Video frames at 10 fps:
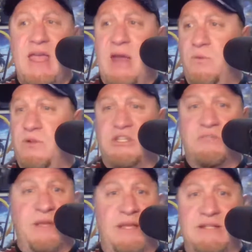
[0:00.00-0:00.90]
and we'll
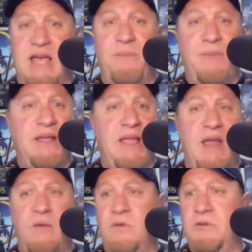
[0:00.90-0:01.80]
just pick a topic
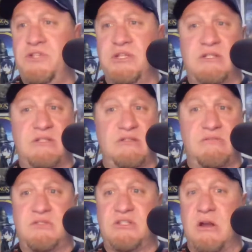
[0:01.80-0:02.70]
and we'll
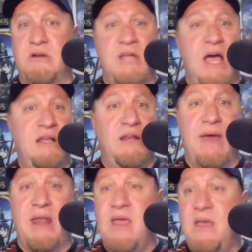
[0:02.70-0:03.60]
just start talking
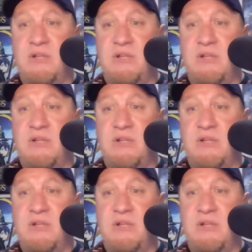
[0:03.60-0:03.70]
about it.